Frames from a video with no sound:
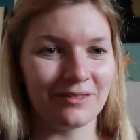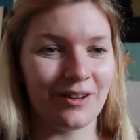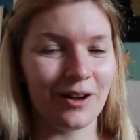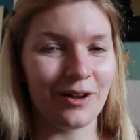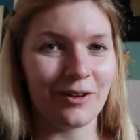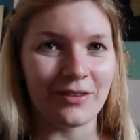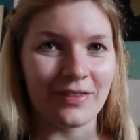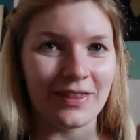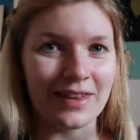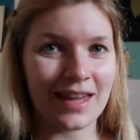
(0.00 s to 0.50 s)

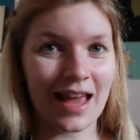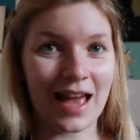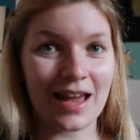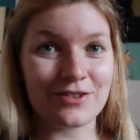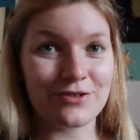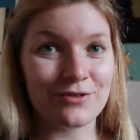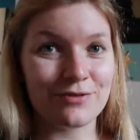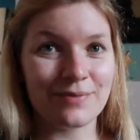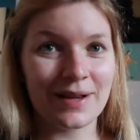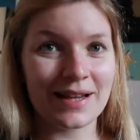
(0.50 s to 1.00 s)
on the
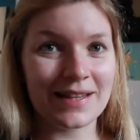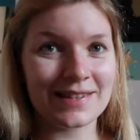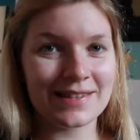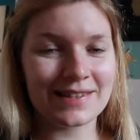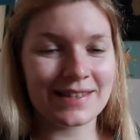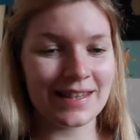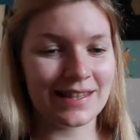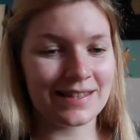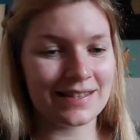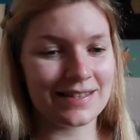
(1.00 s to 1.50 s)
edge of my
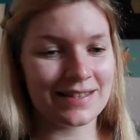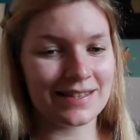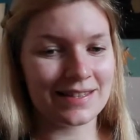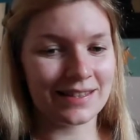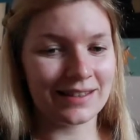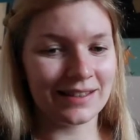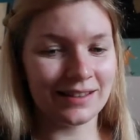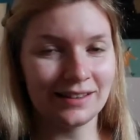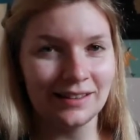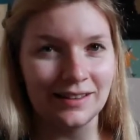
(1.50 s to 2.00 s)
seat
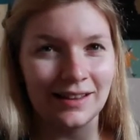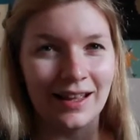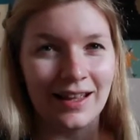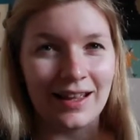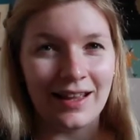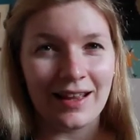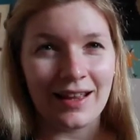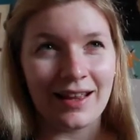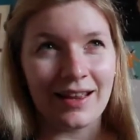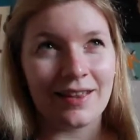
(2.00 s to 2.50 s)
till
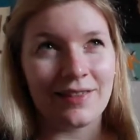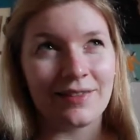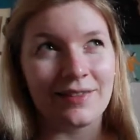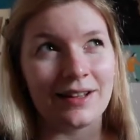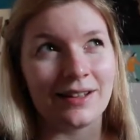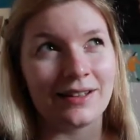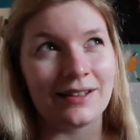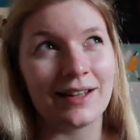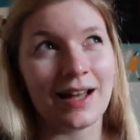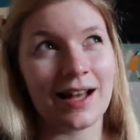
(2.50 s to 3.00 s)

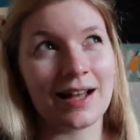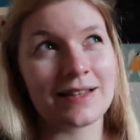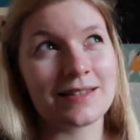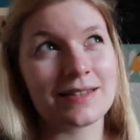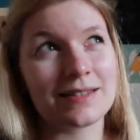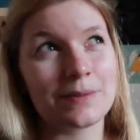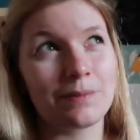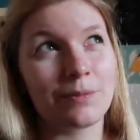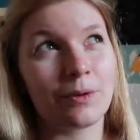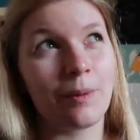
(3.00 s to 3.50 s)
the
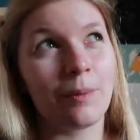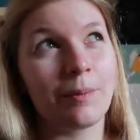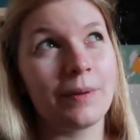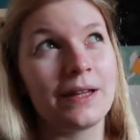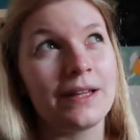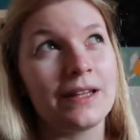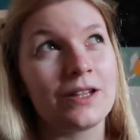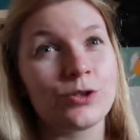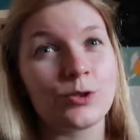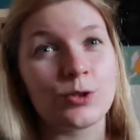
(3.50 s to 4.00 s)
last
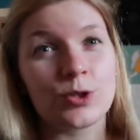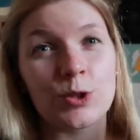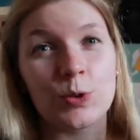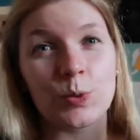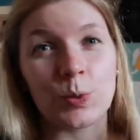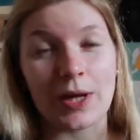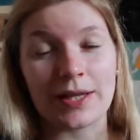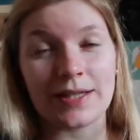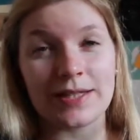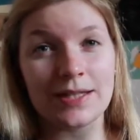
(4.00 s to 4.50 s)
probably
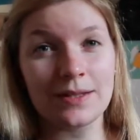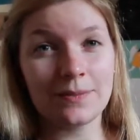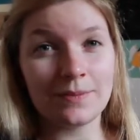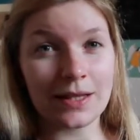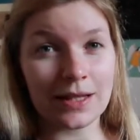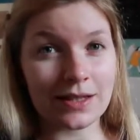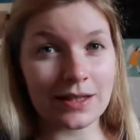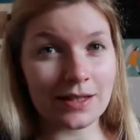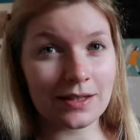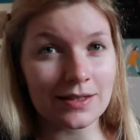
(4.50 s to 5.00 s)
20
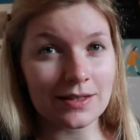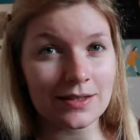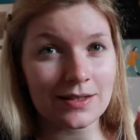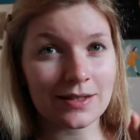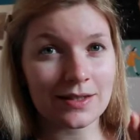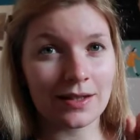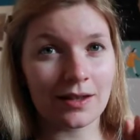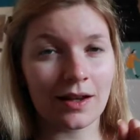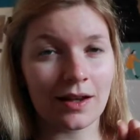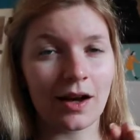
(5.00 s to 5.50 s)

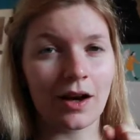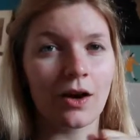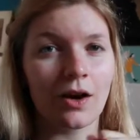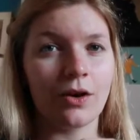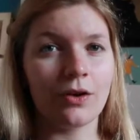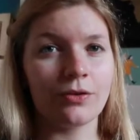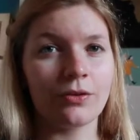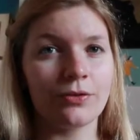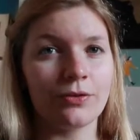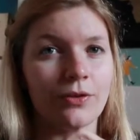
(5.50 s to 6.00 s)
minutes
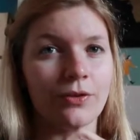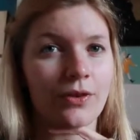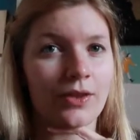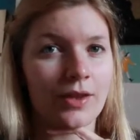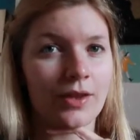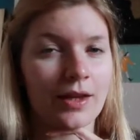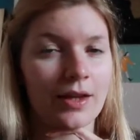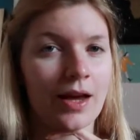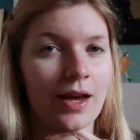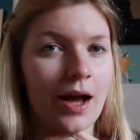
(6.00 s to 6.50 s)
of
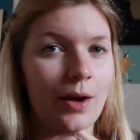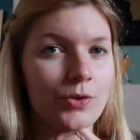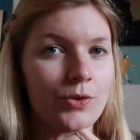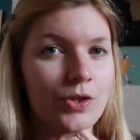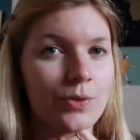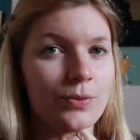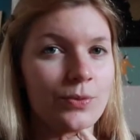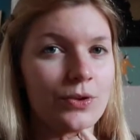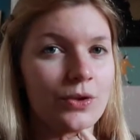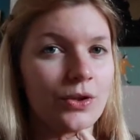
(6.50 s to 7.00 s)
the
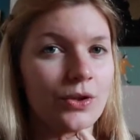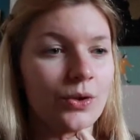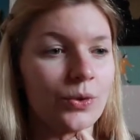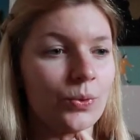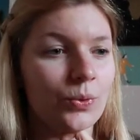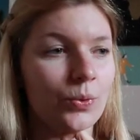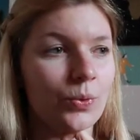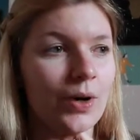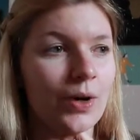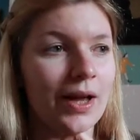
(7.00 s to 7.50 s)

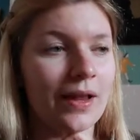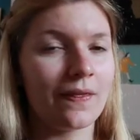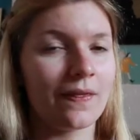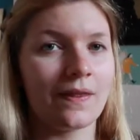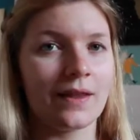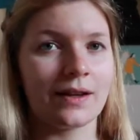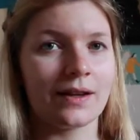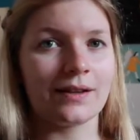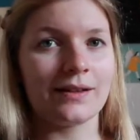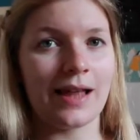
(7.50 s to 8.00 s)
audiobook when
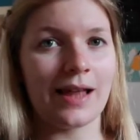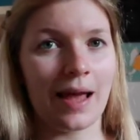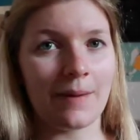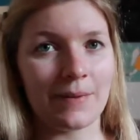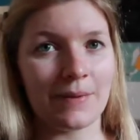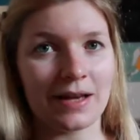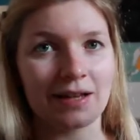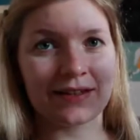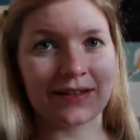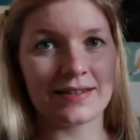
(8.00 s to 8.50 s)
the
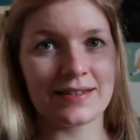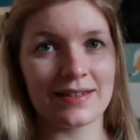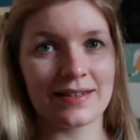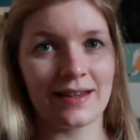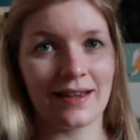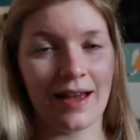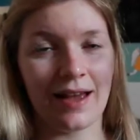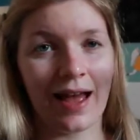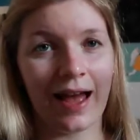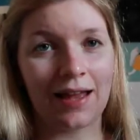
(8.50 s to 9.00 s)
climax
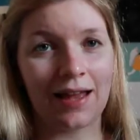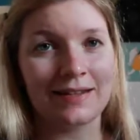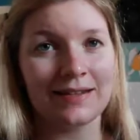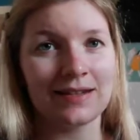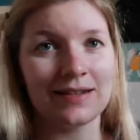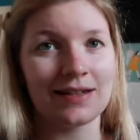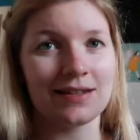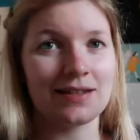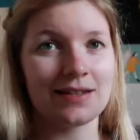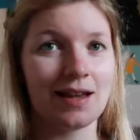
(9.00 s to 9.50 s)

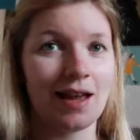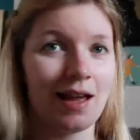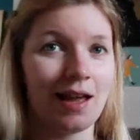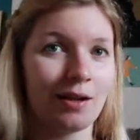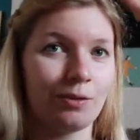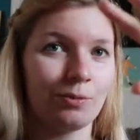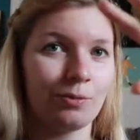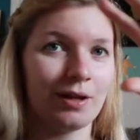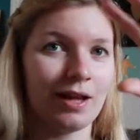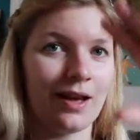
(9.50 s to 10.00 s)
ended
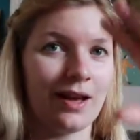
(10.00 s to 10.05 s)
and we